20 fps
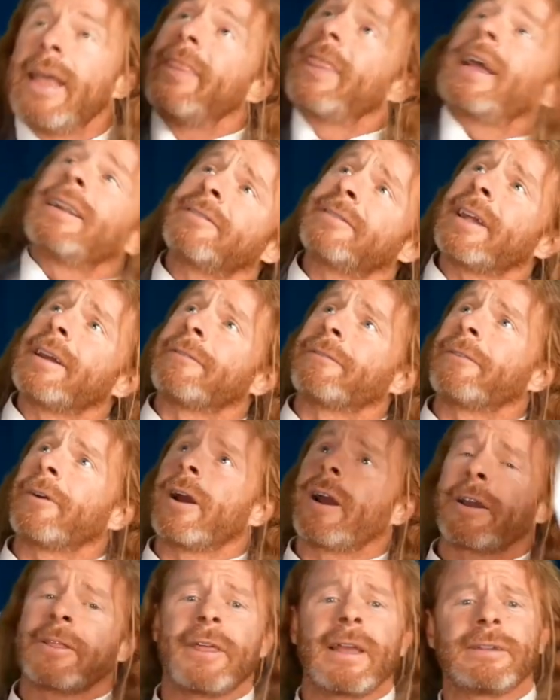That's it for
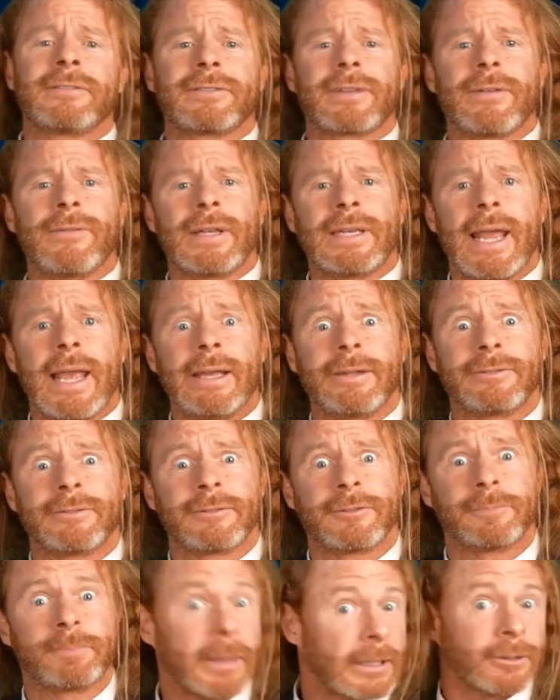our Thanksgiving Day
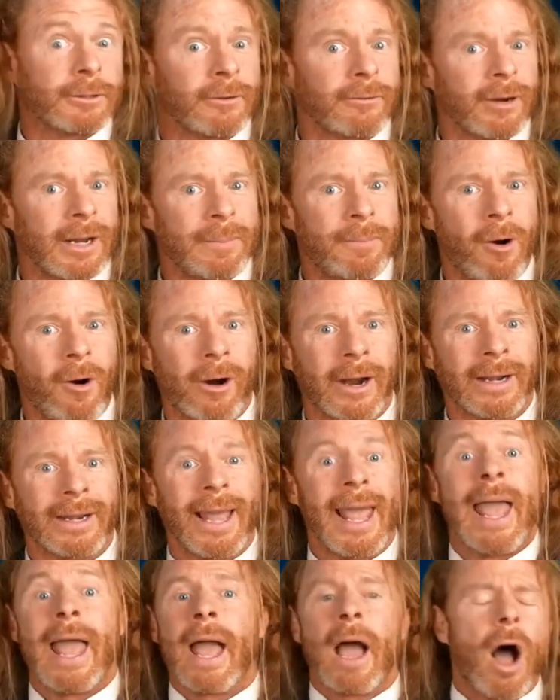special
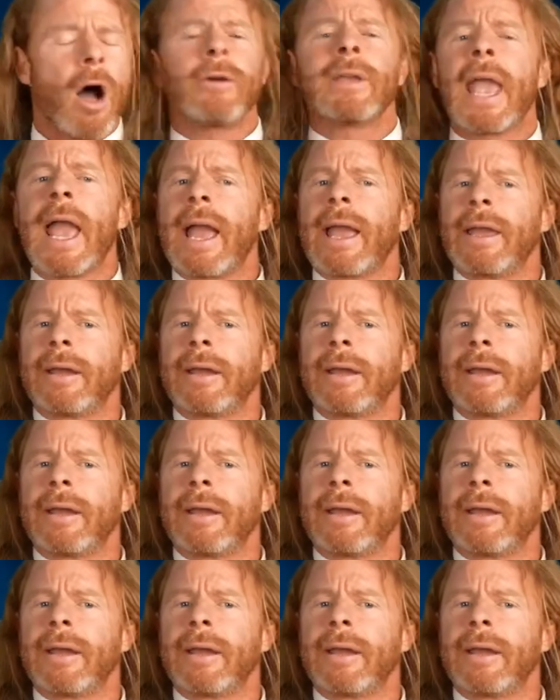report. Oh yeah,